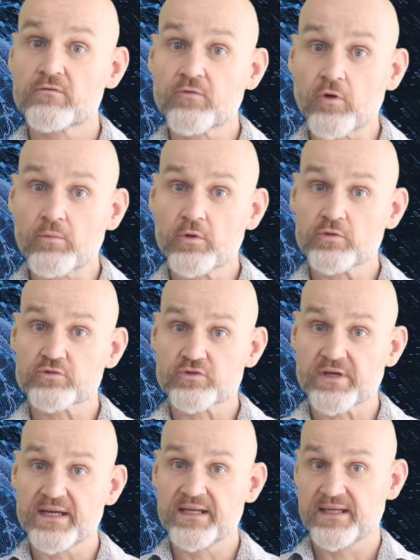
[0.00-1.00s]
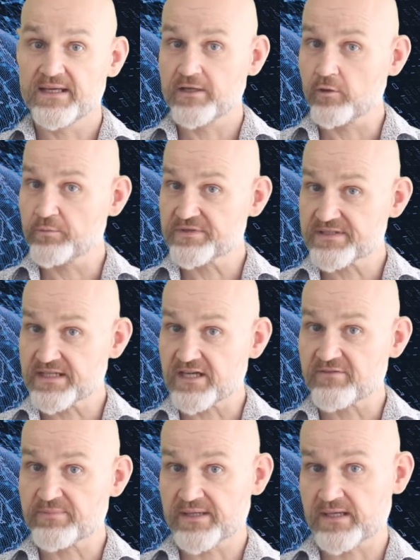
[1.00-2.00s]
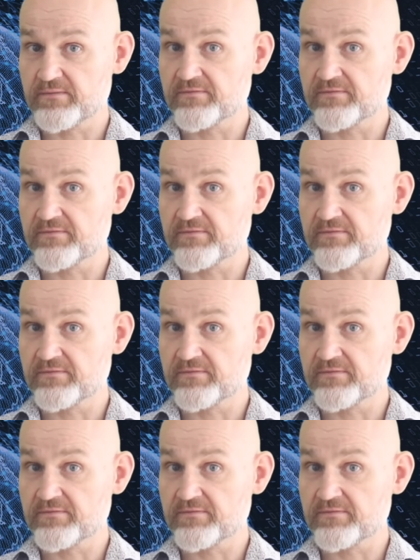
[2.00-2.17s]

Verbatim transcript: Formal training helps staff become